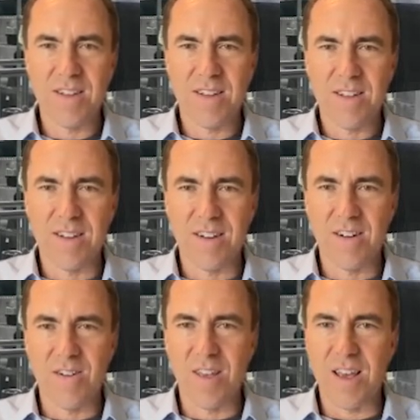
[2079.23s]

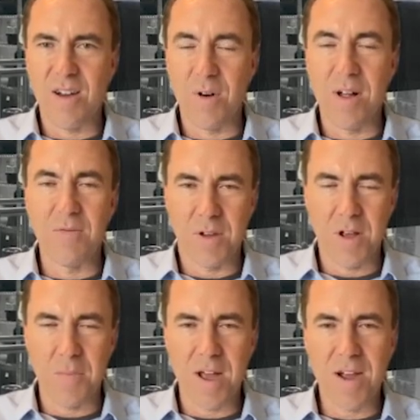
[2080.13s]
Oh, yeah. Well,
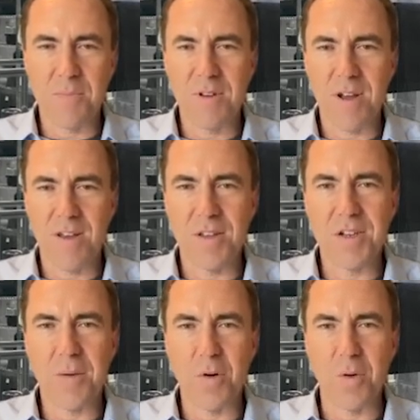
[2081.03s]
come back up this
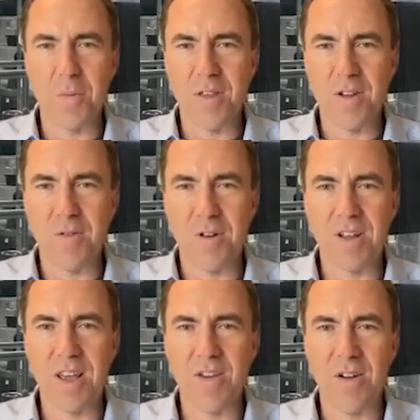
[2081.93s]
summer. We'll be there. I'll
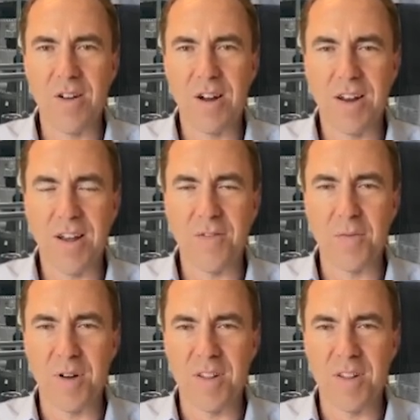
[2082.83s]
get you out on Inevitable.